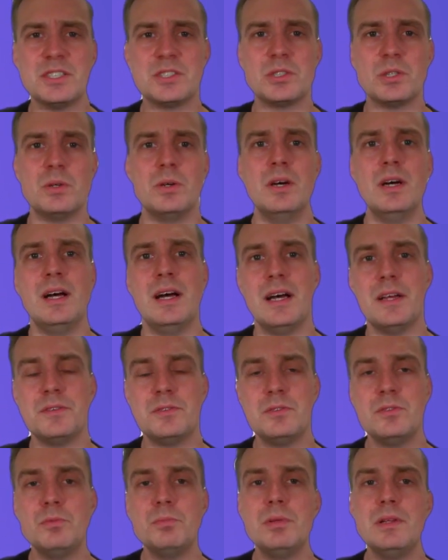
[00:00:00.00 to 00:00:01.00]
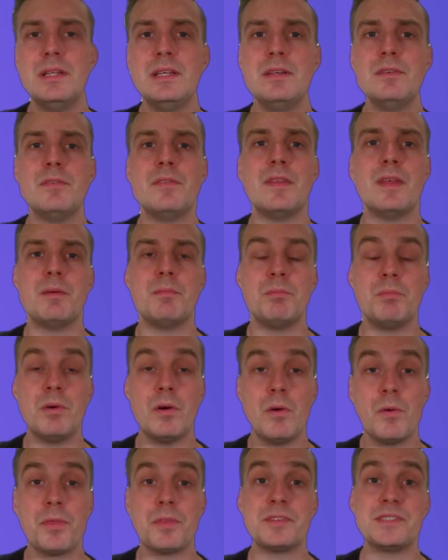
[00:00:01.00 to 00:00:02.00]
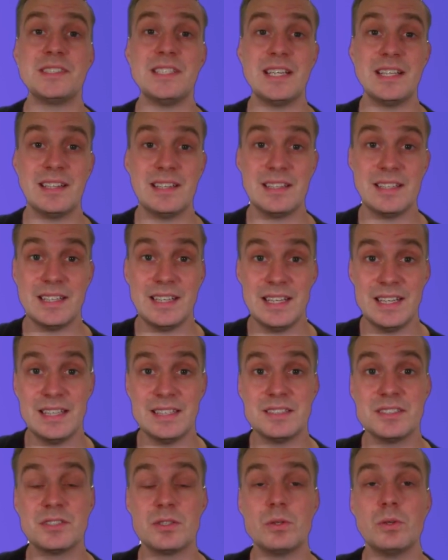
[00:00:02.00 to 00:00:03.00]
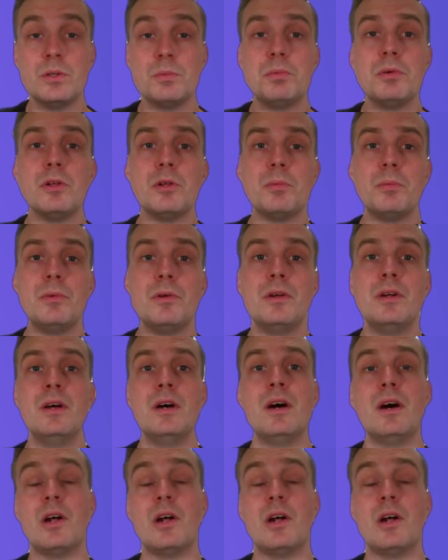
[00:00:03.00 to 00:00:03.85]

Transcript: So I do believe that both Salah and Cole Palmer